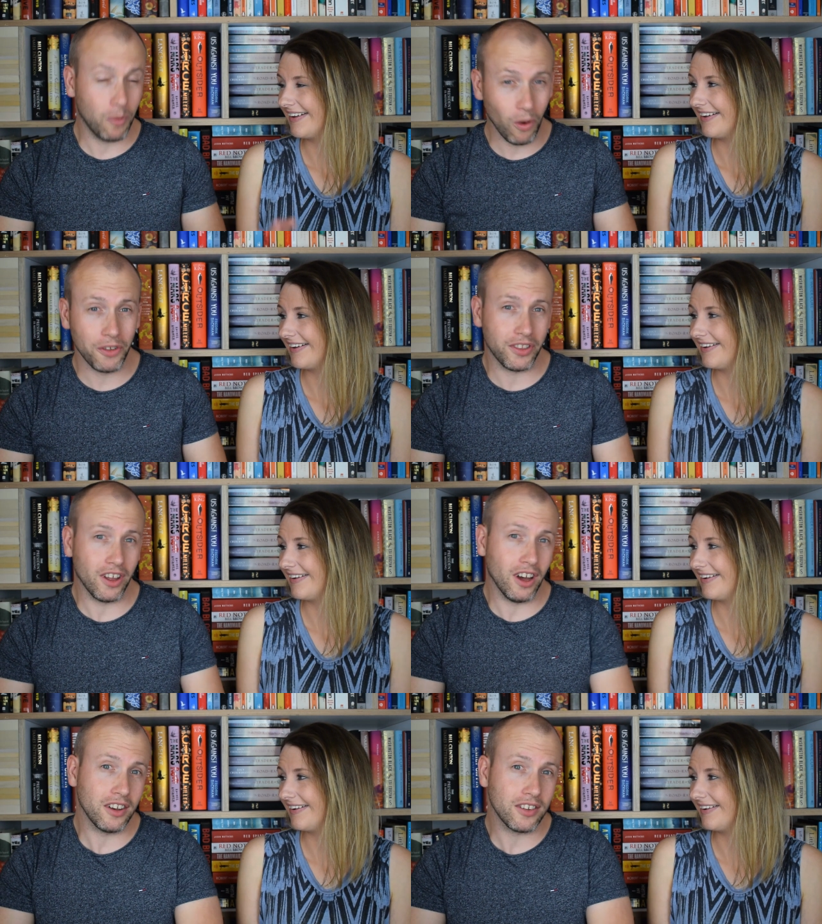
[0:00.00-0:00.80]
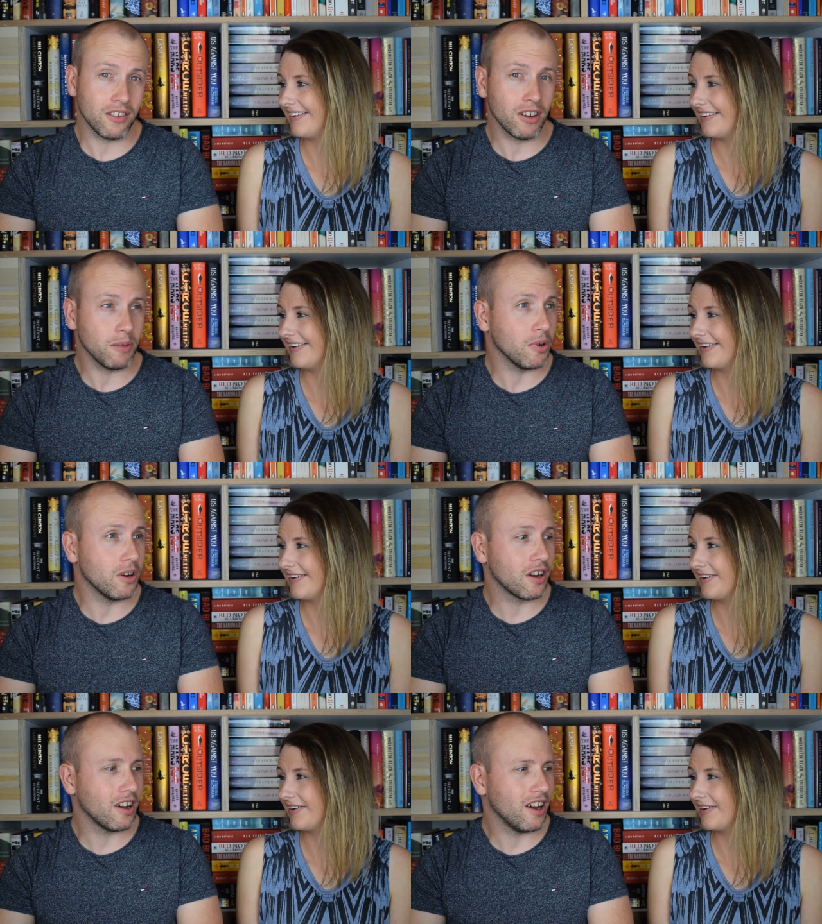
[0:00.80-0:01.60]
Speaker 1: was the hardest to read
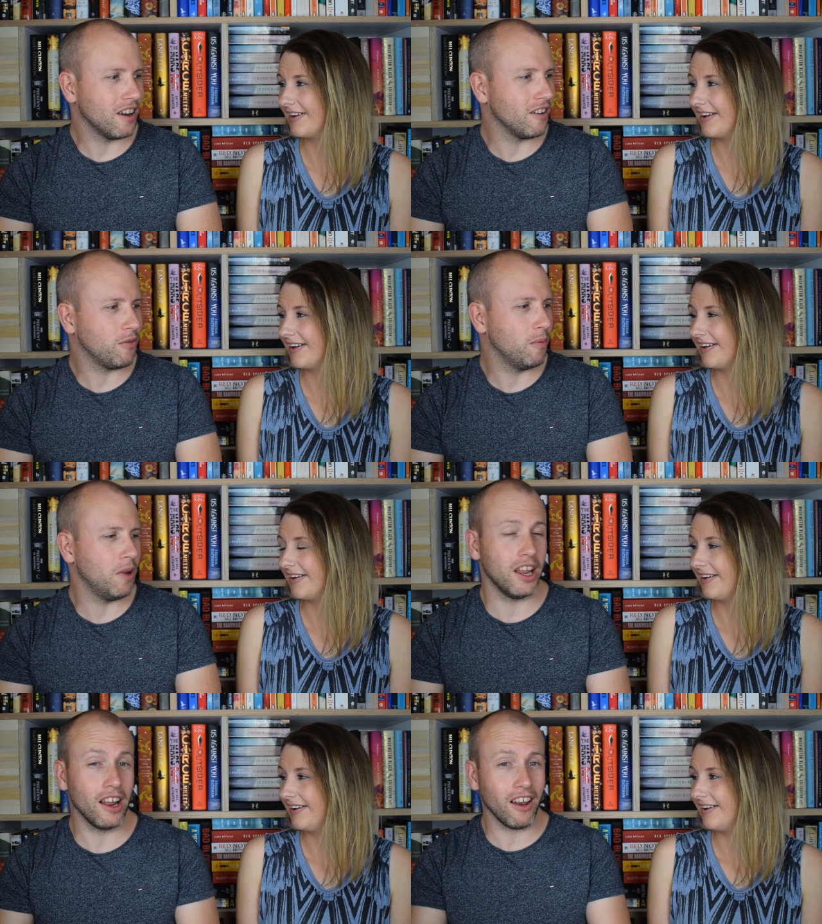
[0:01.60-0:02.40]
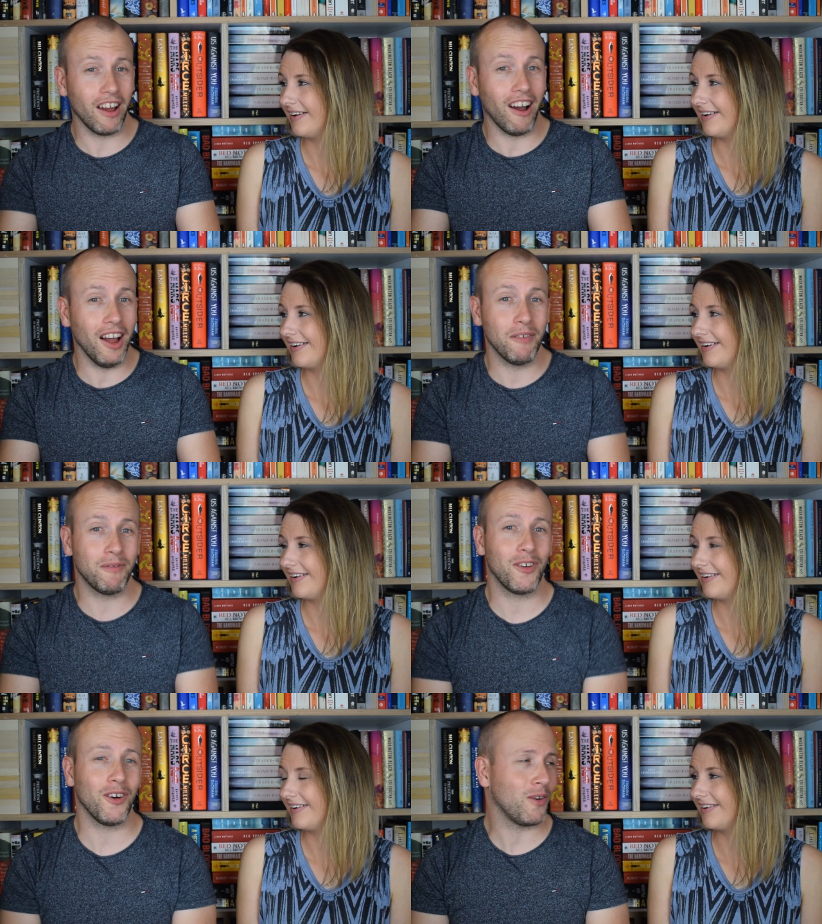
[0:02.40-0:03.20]
book, and for me, like I
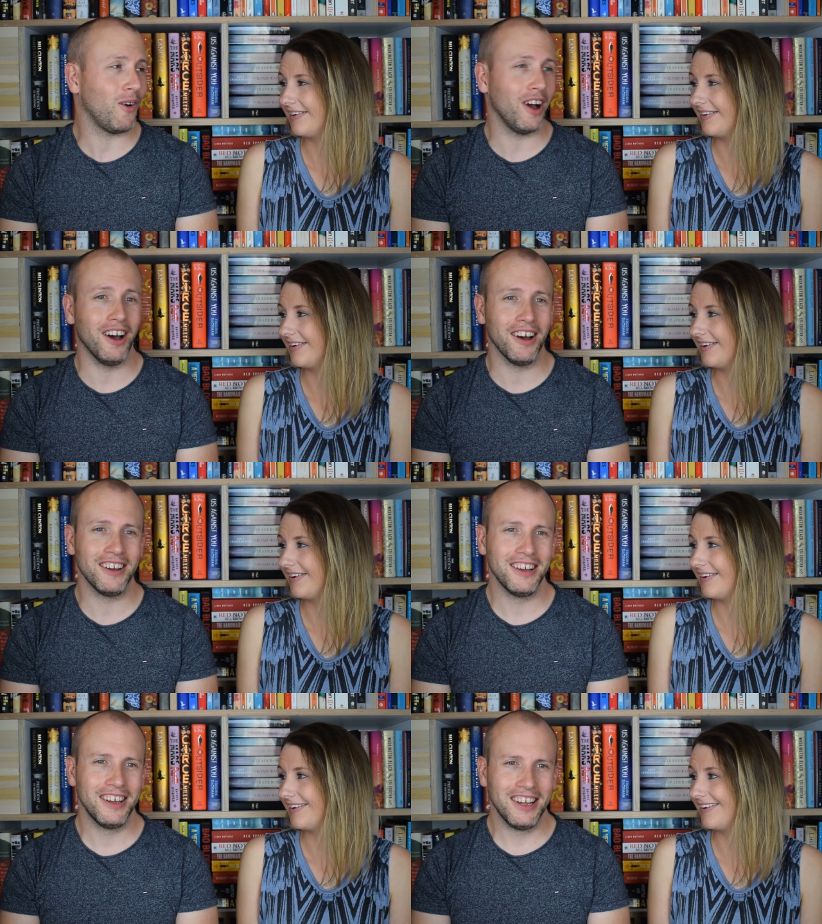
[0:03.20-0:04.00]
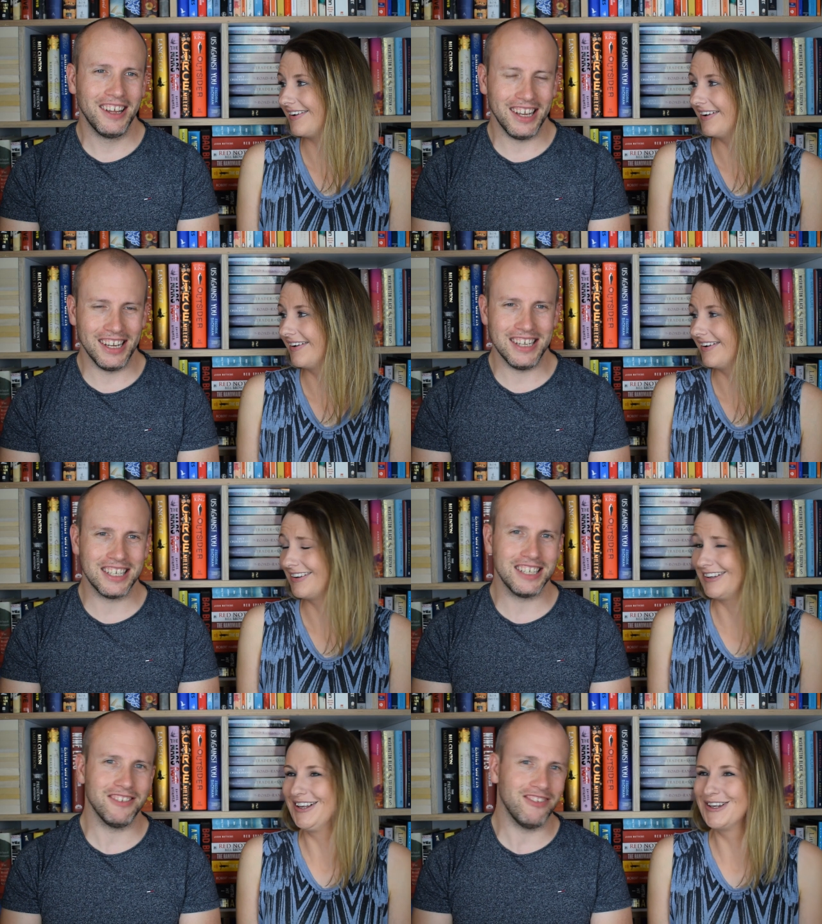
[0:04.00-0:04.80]
got quite a
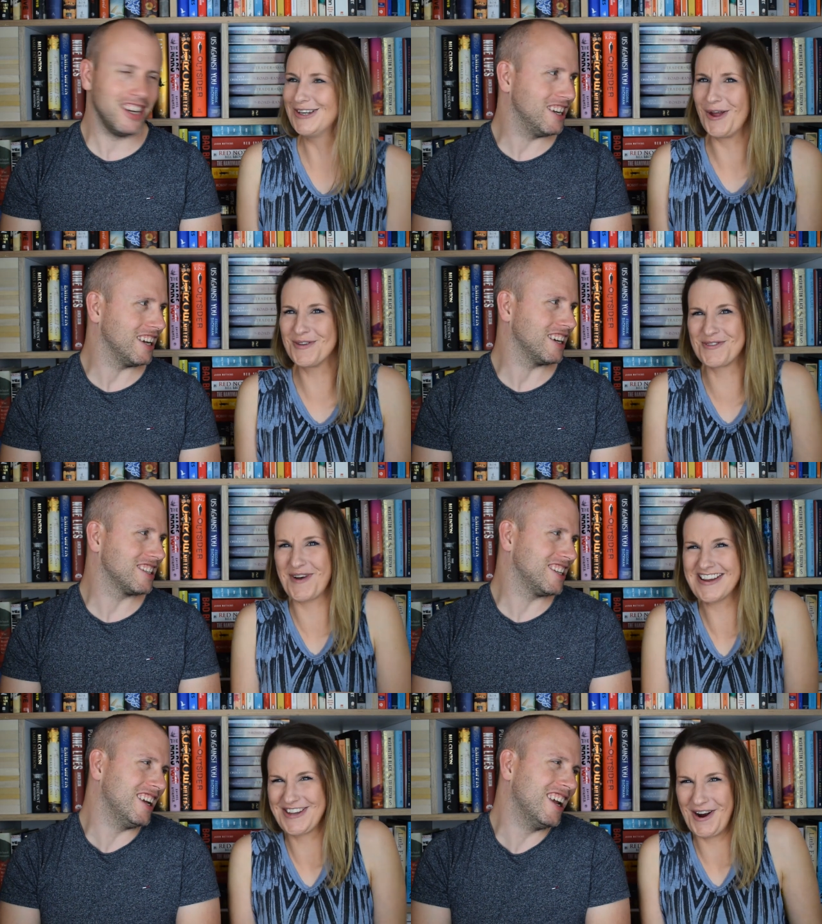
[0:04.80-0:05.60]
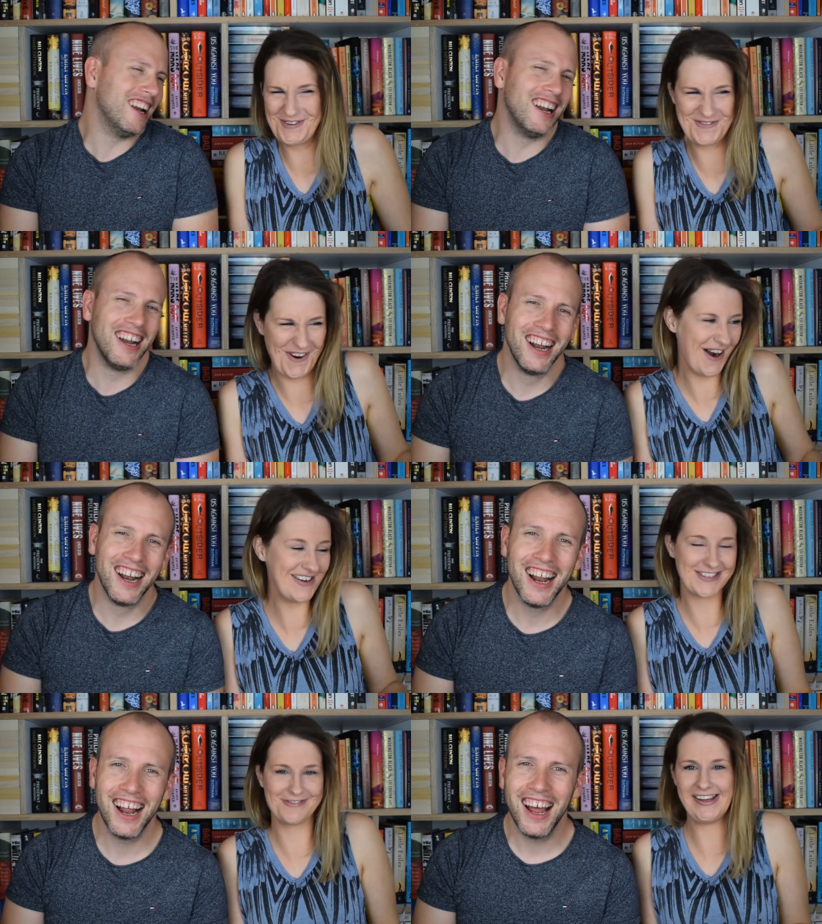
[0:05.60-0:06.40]
easy reading. Low threshold
Speaker 2: for
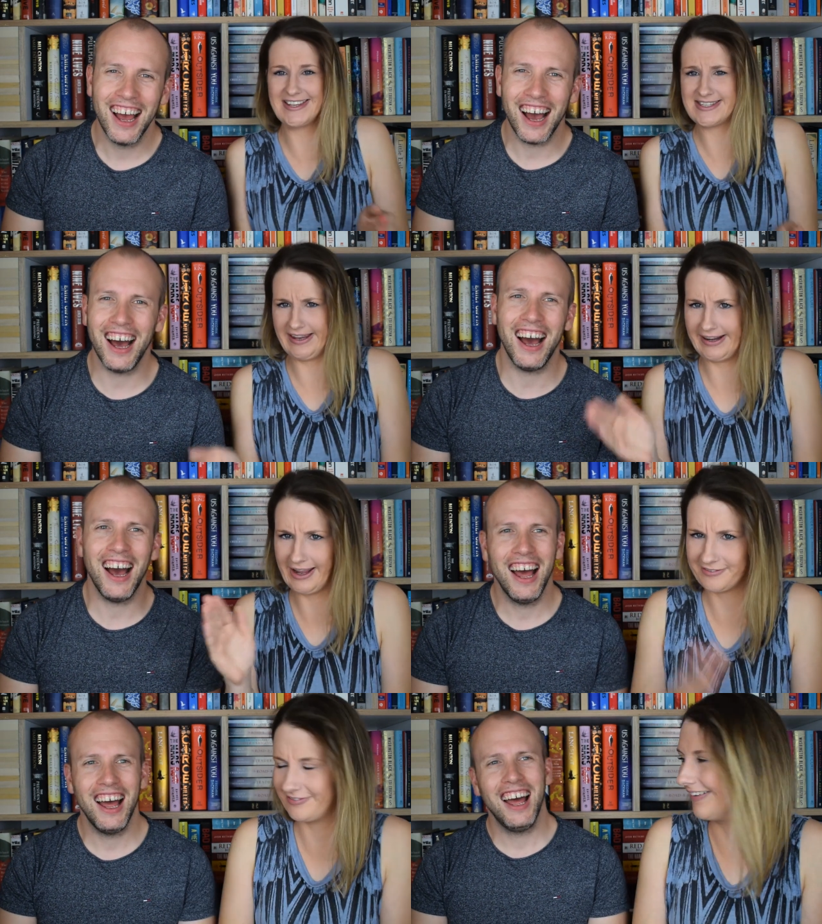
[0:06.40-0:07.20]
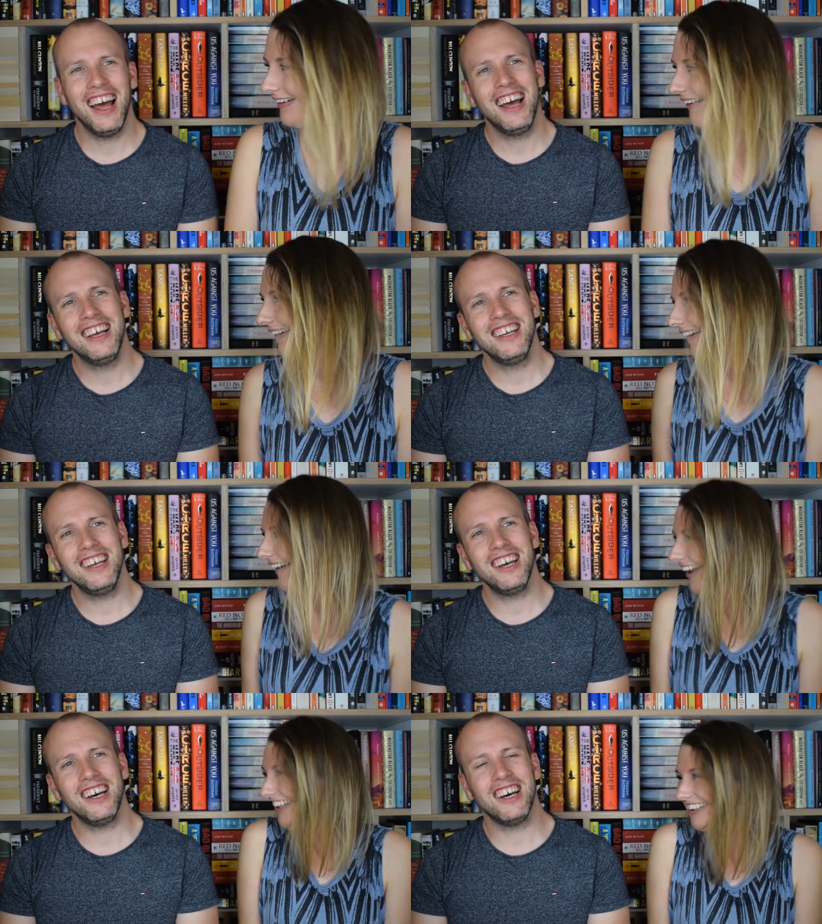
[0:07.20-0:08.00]
hard to read DNF.
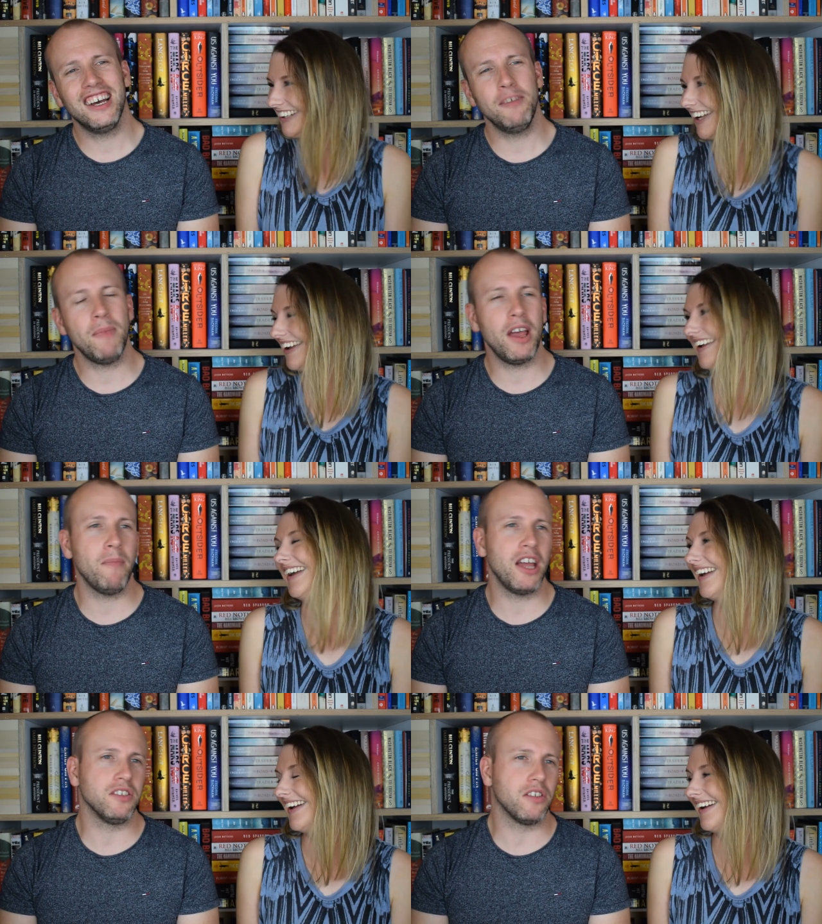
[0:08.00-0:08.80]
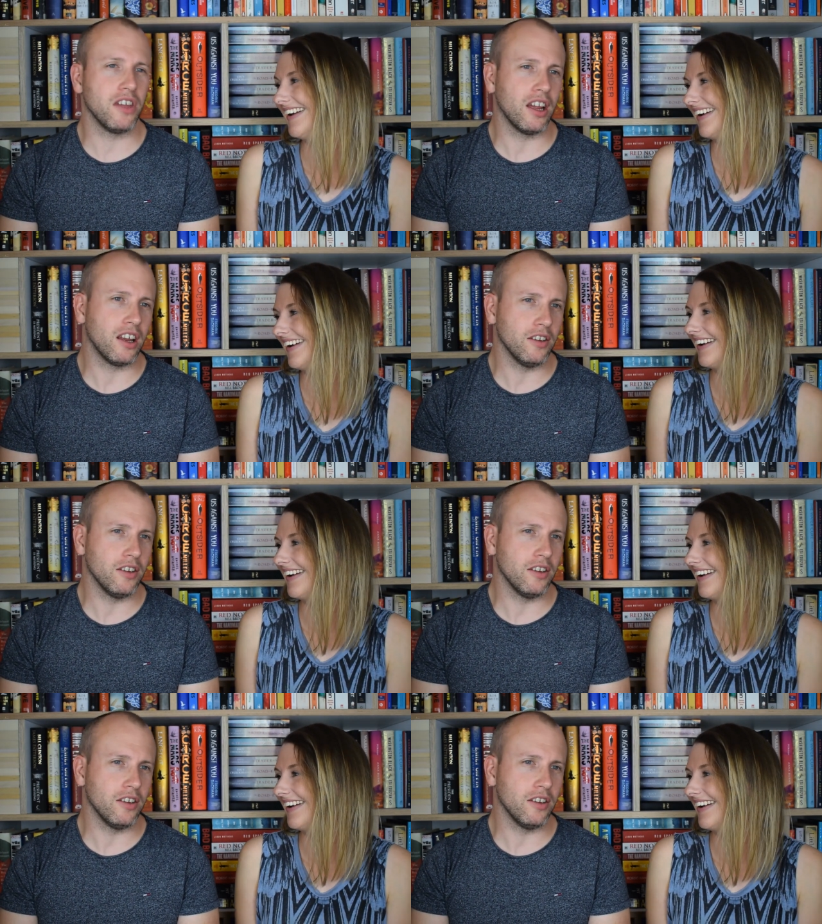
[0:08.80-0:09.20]
Speaker 1: Yeah, it, it made you think, and